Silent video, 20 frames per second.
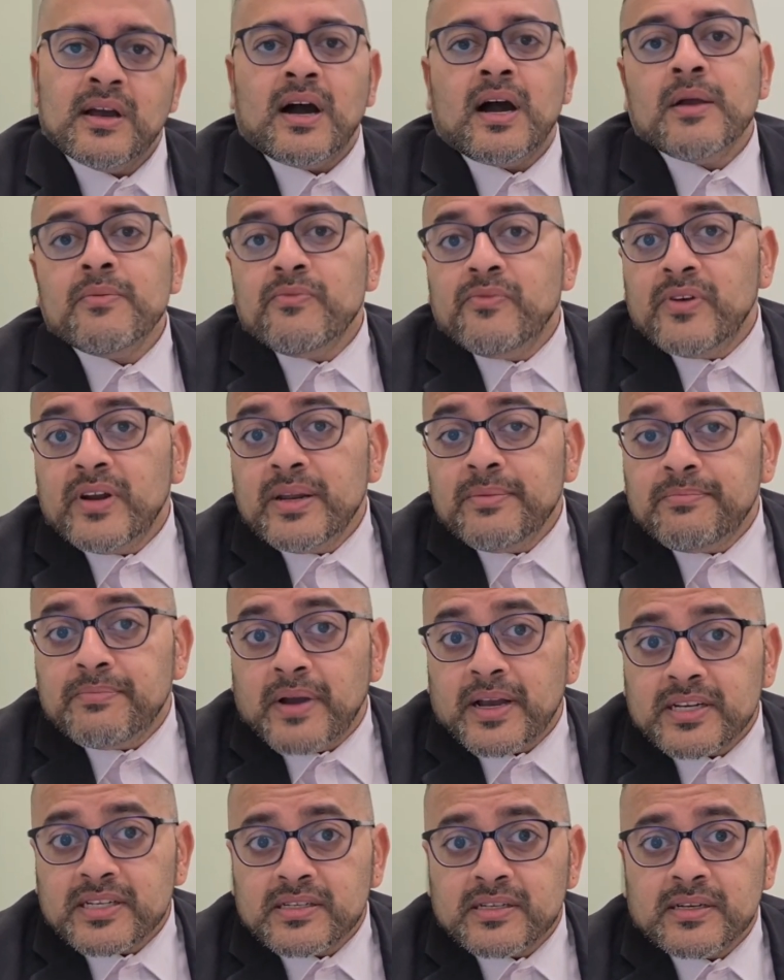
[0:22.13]
I'm very
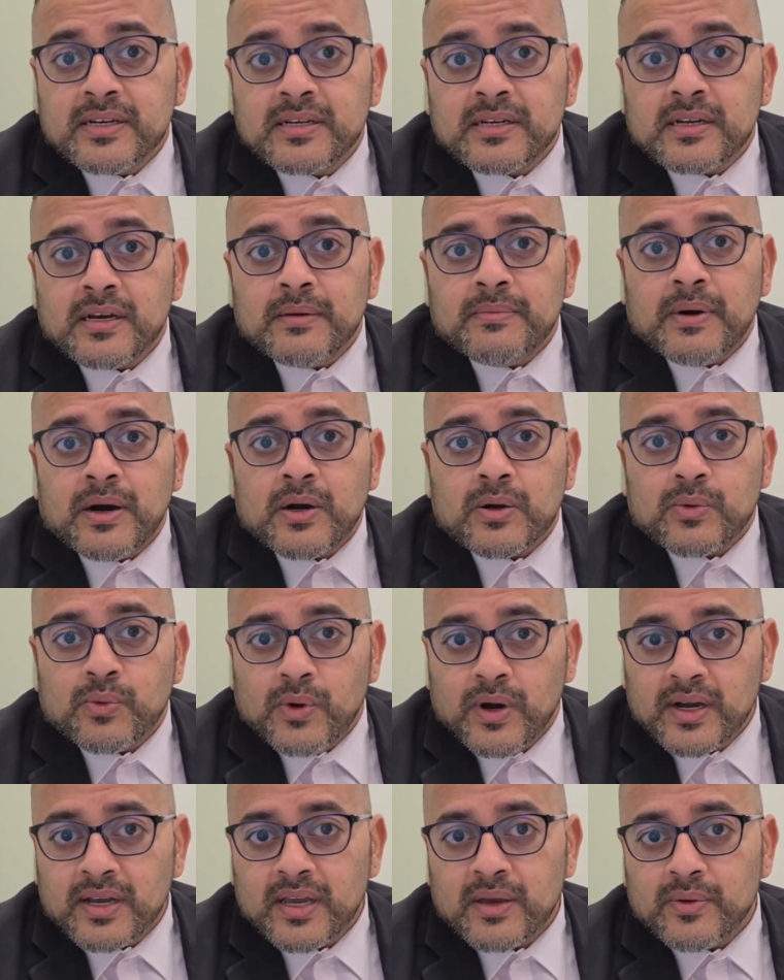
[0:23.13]
passionate about
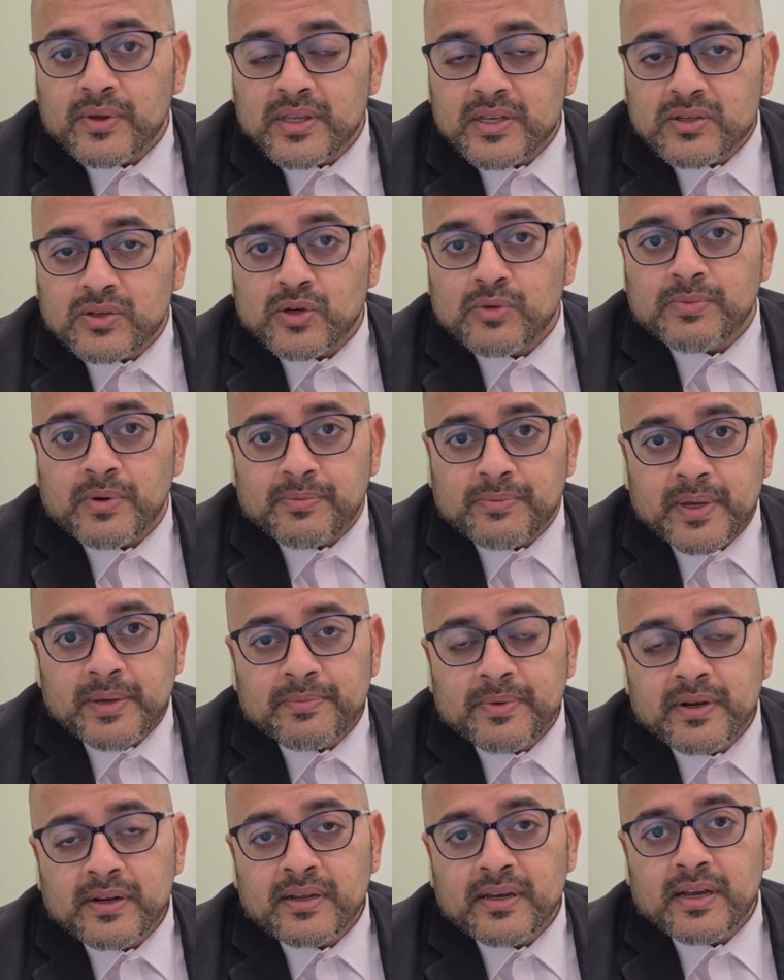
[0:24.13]
working with this group of
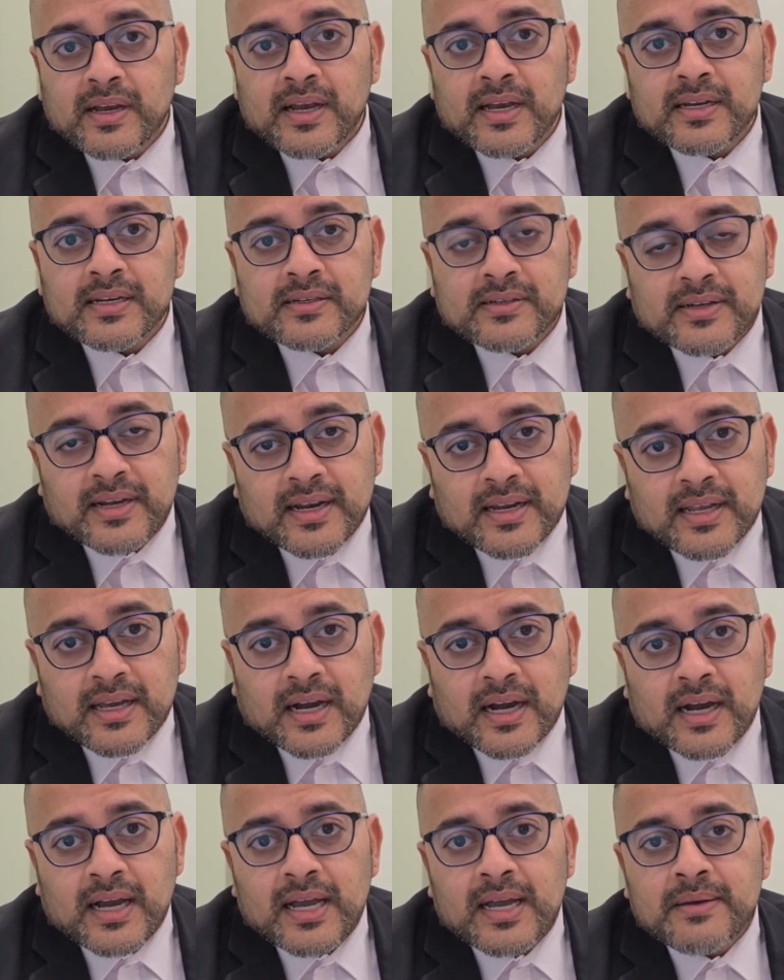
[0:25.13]
people, and really
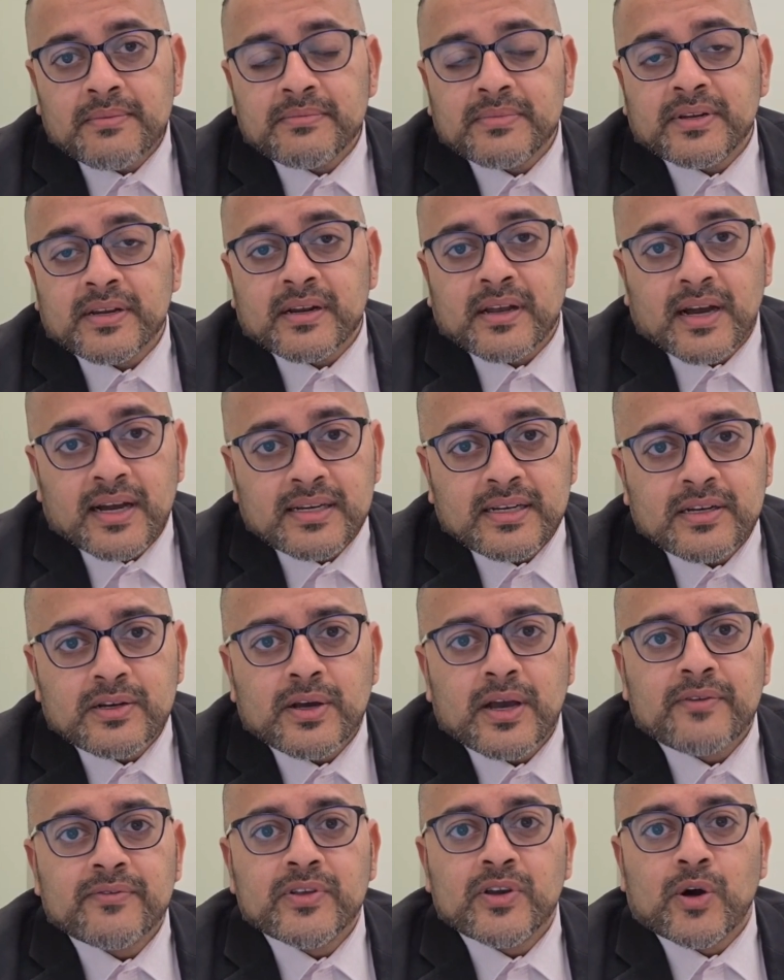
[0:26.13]
I am delighted to
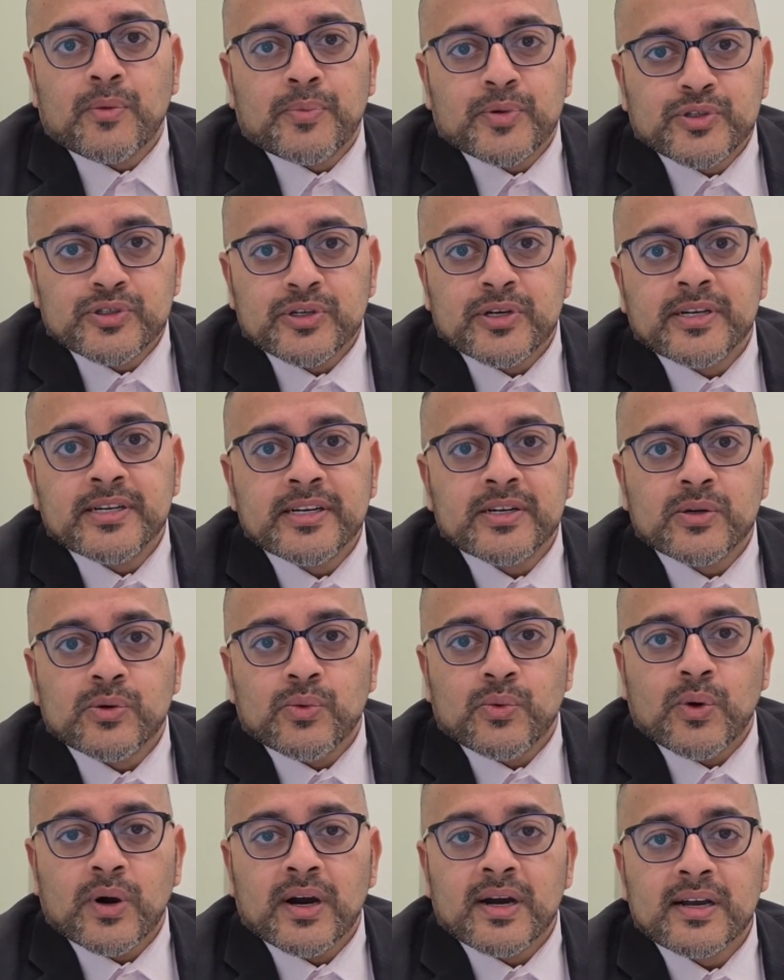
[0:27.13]
have the opportunity to
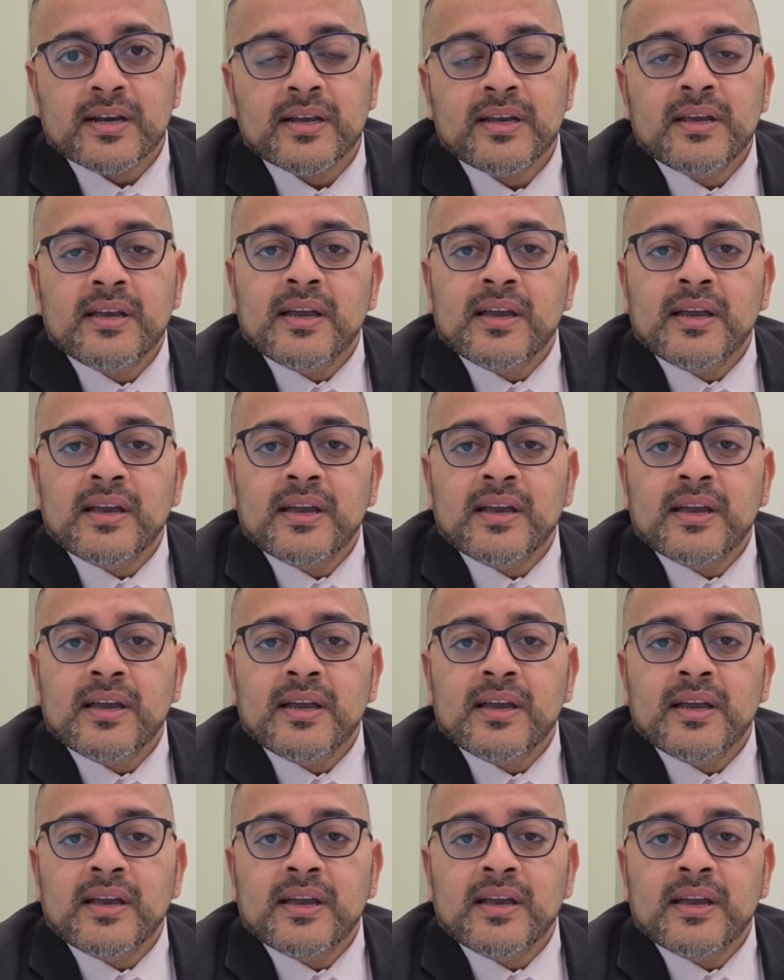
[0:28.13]
work